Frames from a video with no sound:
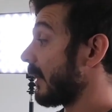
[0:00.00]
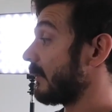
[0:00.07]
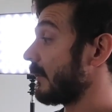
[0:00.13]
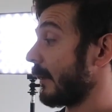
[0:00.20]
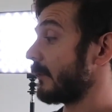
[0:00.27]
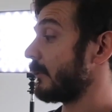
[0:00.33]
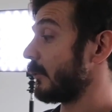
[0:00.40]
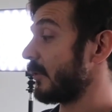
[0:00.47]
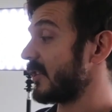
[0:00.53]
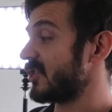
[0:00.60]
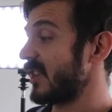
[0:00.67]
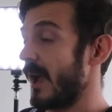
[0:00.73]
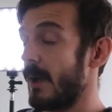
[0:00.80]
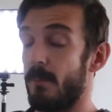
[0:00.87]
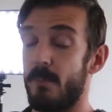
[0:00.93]
but it does do the
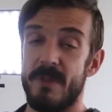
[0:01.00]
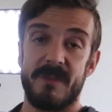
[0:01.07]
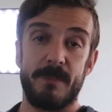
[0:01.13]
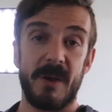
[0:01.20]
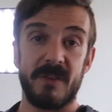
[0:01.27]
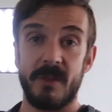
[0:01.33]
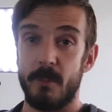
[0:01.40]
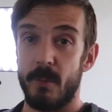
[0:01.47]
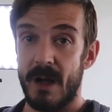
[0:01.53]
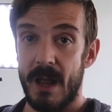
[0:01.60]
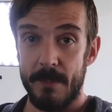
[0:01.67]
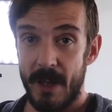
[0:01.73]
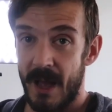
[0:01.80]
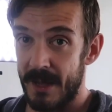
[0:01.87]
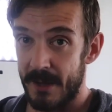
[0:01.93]
job, especially when
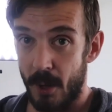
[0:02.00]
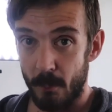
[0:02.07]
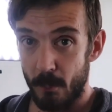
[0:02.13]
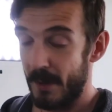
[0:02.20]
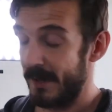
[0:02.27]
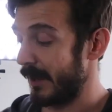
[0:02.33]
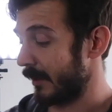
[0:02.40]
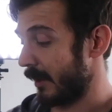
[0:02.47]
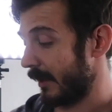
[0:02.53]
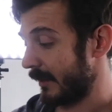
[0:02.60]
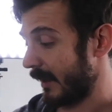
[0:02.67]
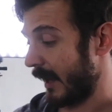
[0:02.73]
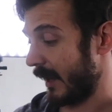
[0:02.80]
I'm on a run and gun